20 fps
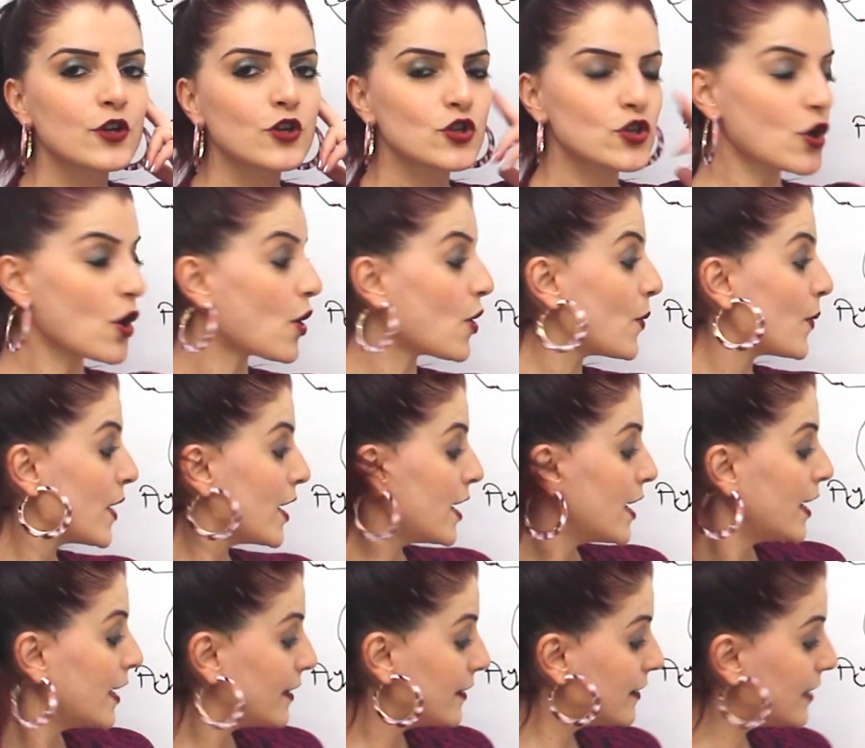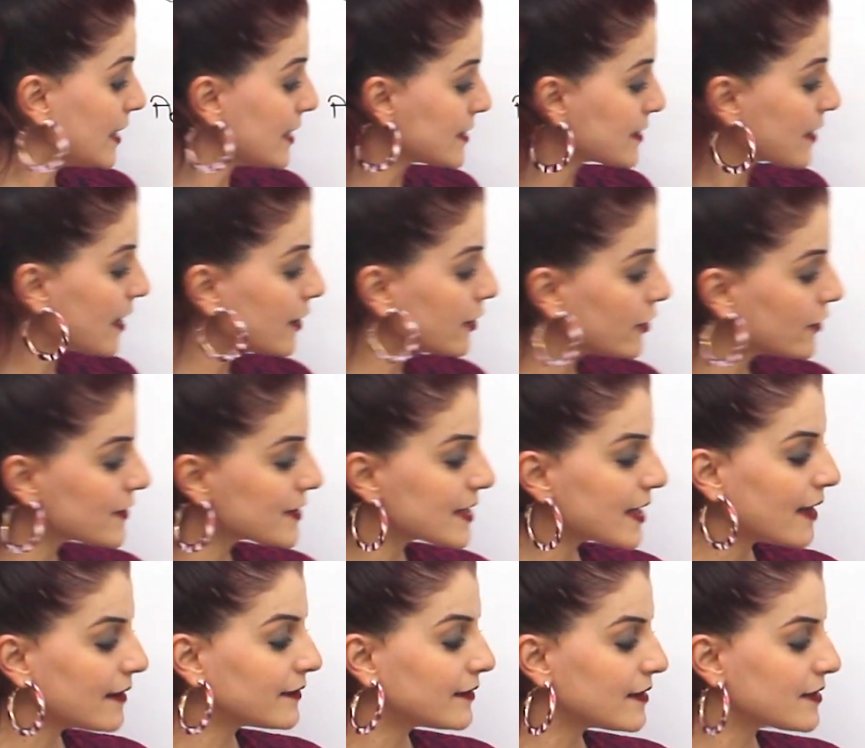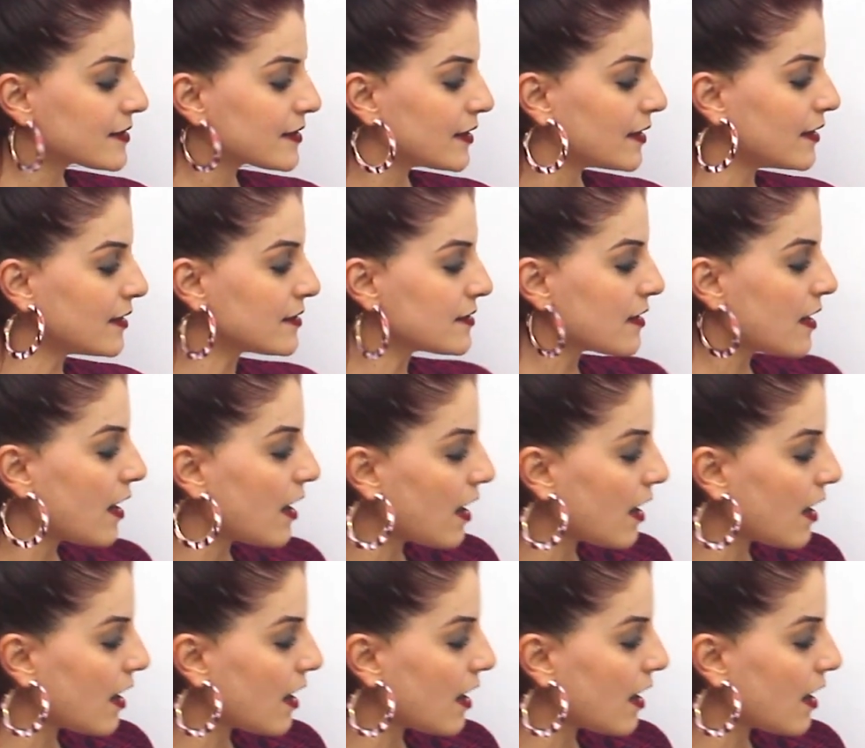So these kind of sentences